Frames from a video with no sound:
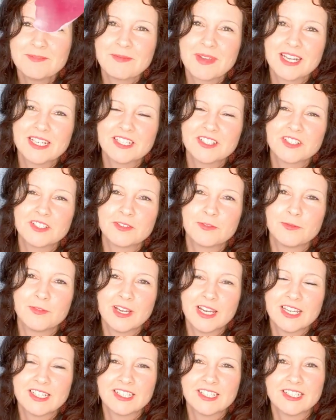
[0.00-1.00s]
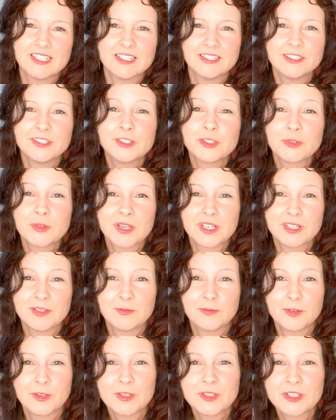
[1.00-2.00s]
manage to find an illustrated
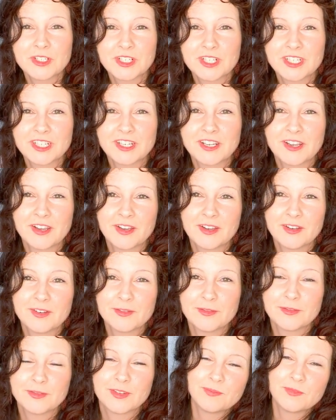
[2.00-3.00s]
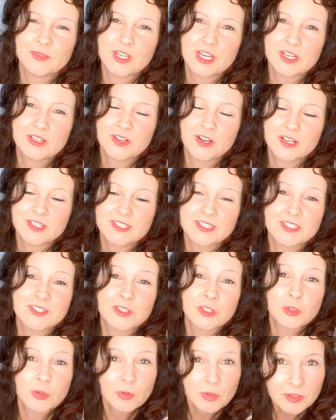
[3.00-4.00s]
version of Jane
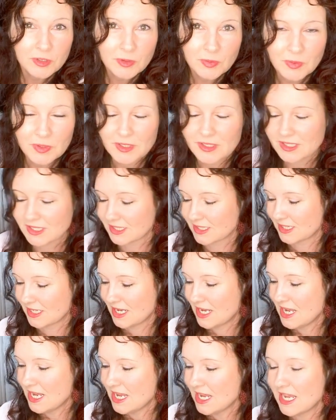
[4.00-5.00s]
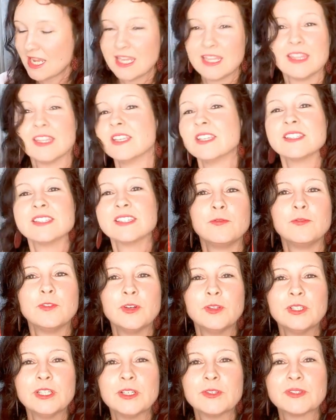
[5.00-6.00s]
Austen's shorter works in this
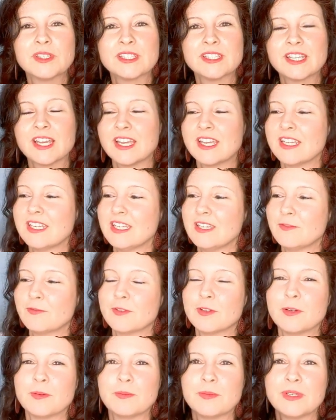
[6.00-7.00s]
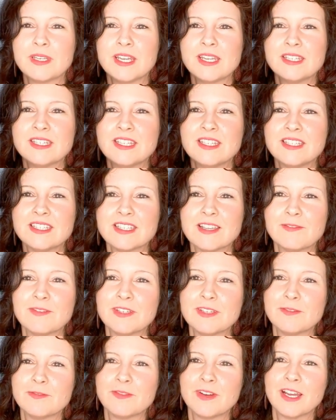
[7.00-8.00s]
Folio Society from
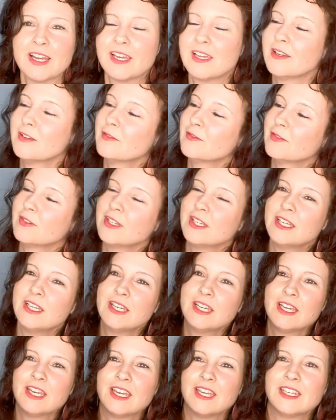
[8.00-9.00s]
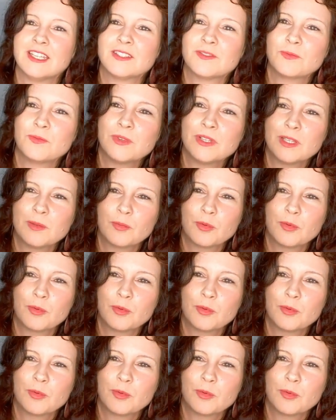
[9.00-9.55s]
1975, and it's really